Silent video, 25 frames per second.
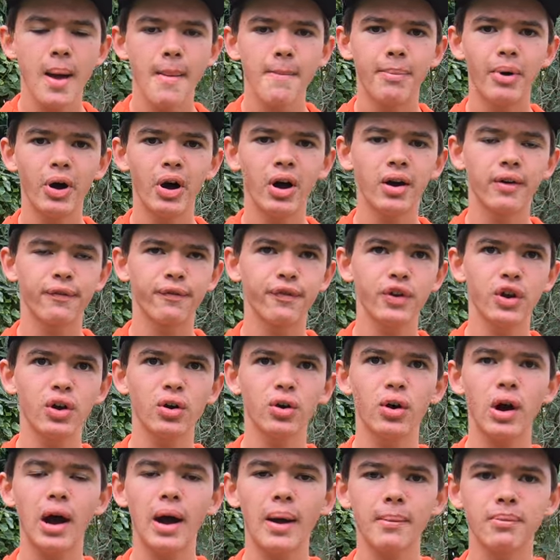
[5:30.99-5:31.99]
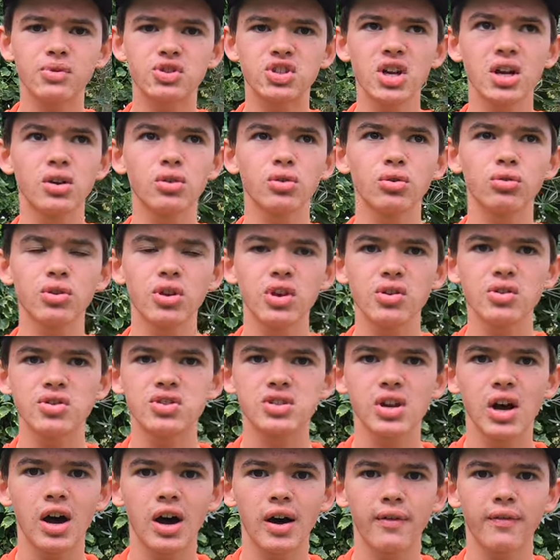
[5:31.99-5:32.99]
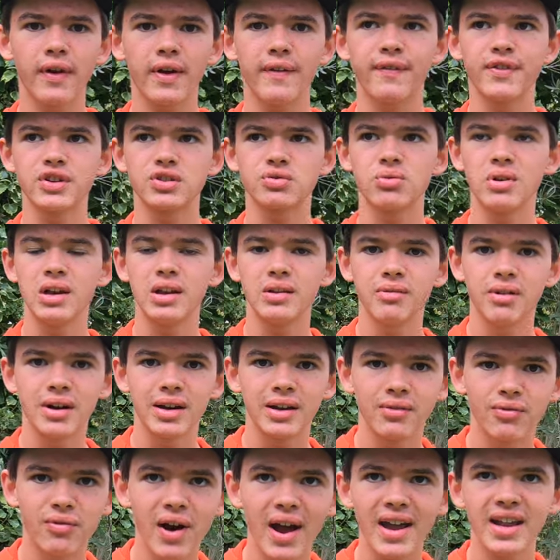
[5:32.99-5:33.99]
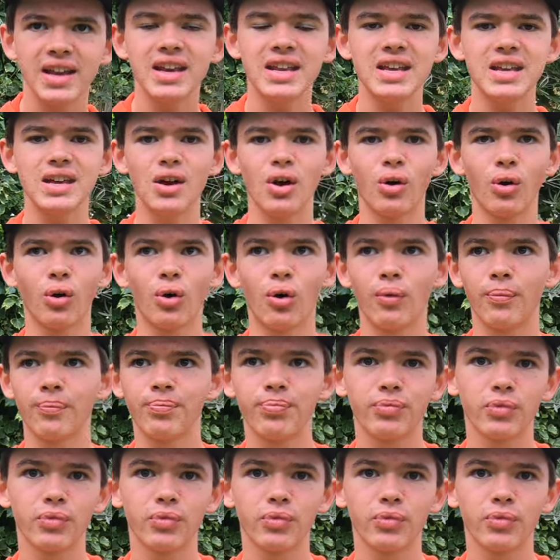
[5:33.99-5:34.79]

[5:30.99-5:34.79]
but for your general use of if it's really, really rainy or